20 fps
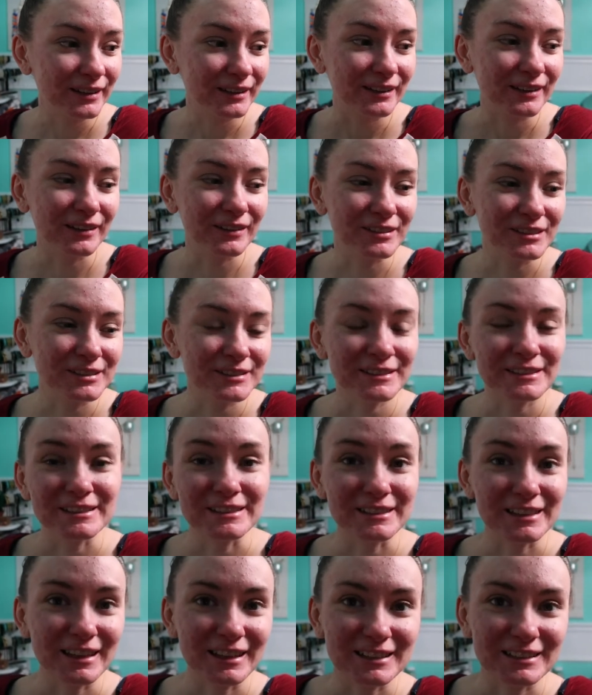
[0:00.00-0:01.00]
You know, it's
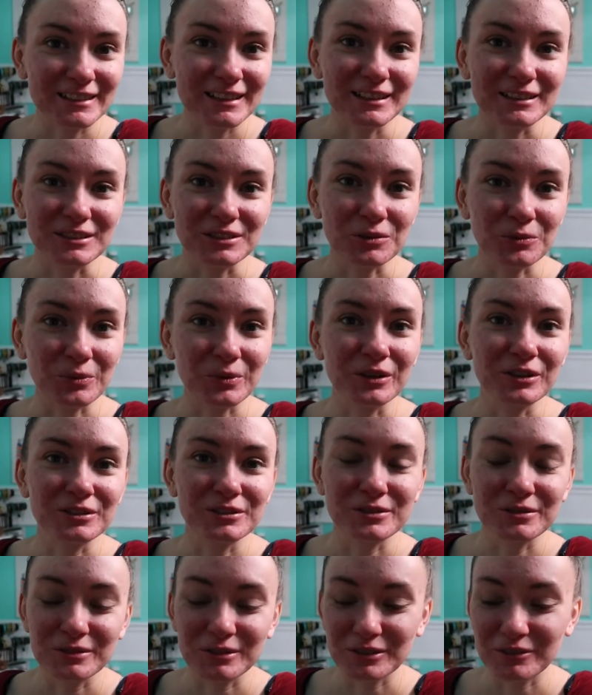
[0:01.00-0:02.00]
like I said, it's a
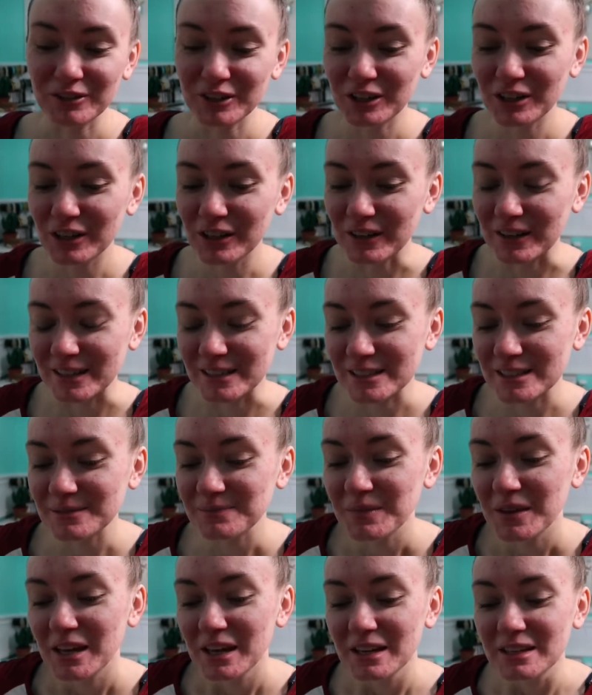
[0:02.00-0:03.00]
weird sort of occurrence.
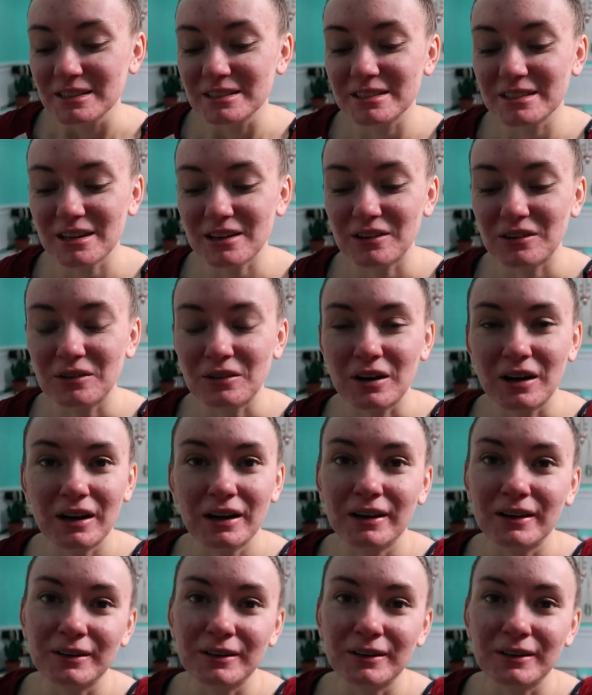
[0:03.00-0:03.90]
So,